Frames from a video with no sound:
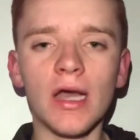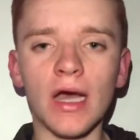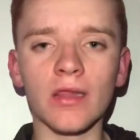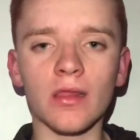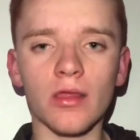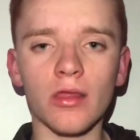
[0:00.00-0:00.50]

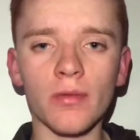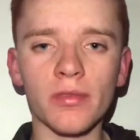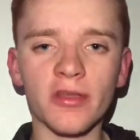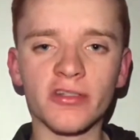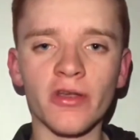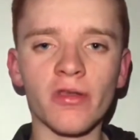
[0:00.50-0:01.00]
and
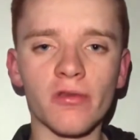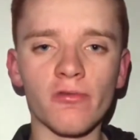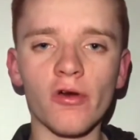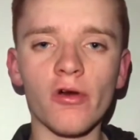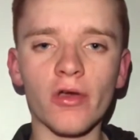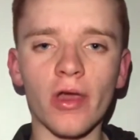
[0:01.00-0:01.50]
substitute
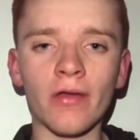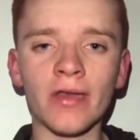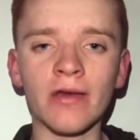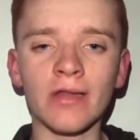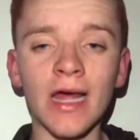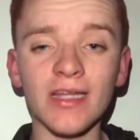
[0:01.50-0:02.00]
Rourke
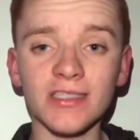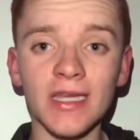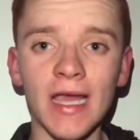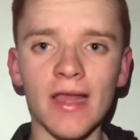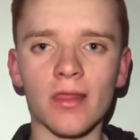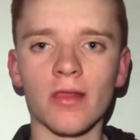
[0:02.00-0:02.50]
O'Neill actually
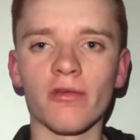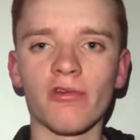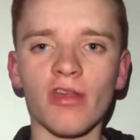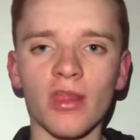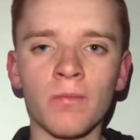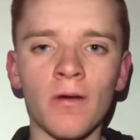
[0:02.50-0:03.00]
hits the
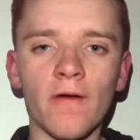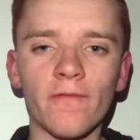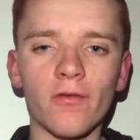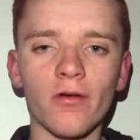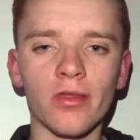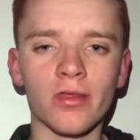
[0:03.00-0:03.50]
crossbar
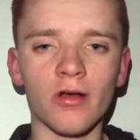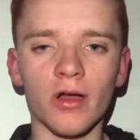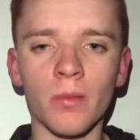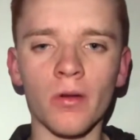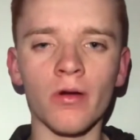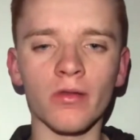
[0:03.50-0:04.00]
for
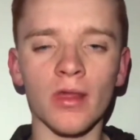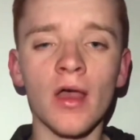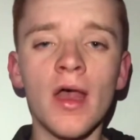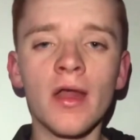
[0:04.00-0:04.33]
Stockport